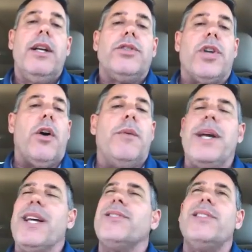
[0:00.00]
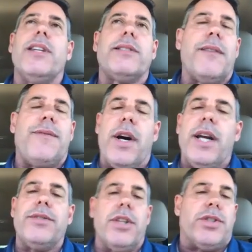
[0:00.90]
So, because just for
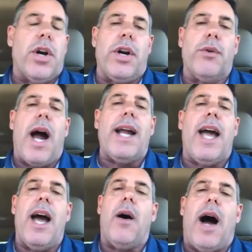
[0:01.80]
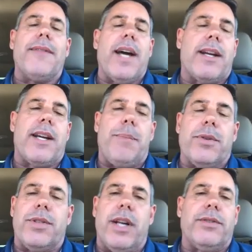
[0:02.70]
instance, Jody, right now I've got a couple
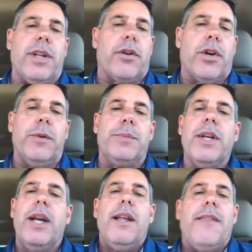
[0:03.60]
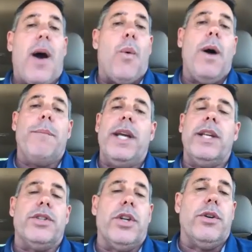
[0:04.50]
citizen groups that want me
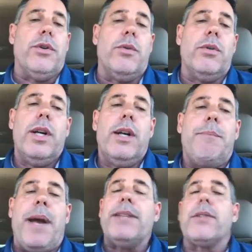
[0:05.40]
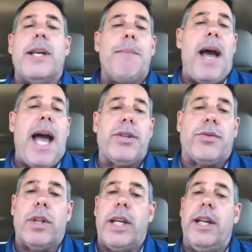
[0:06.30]
to do basically mass
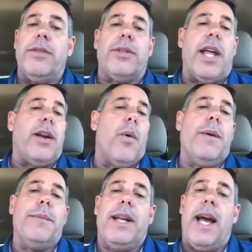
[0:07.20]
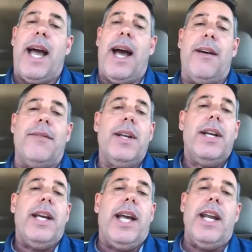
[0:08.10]
release. They don't want me to have
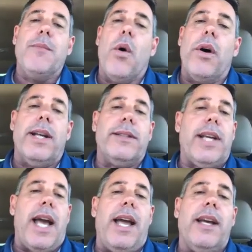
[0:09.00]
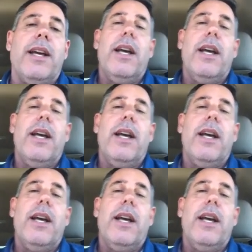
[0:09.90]
any more intake.